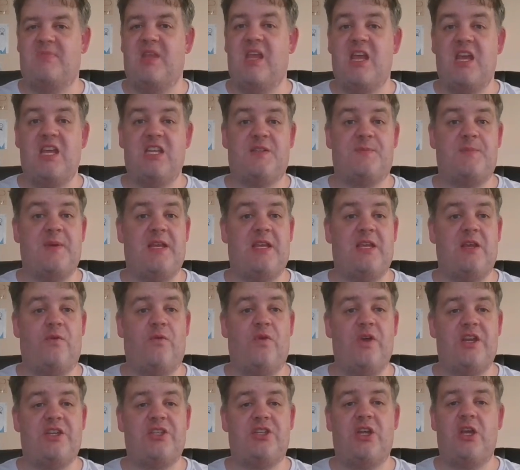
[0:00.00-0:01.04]
Speaking of
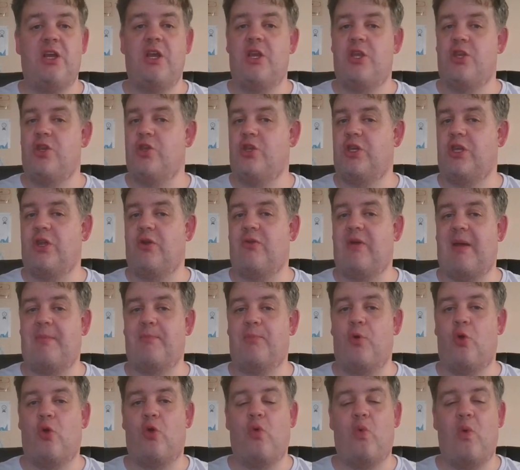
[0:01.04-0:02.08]
which, you can grab
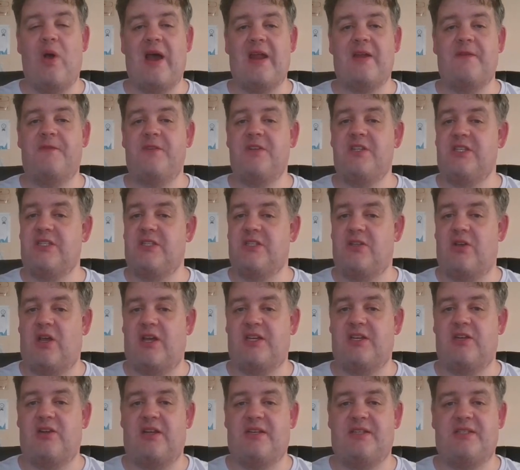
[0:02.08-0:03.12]
Book 1 for just
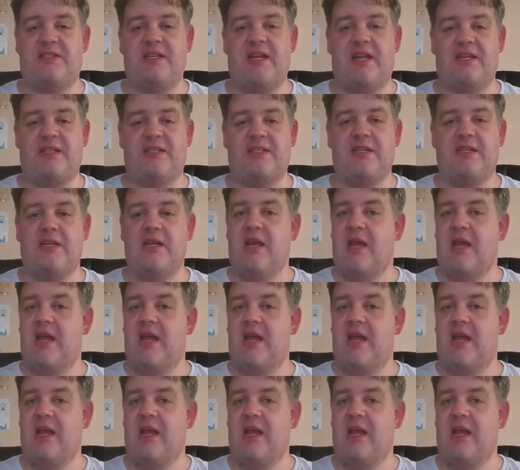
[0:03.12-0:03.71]
99 cents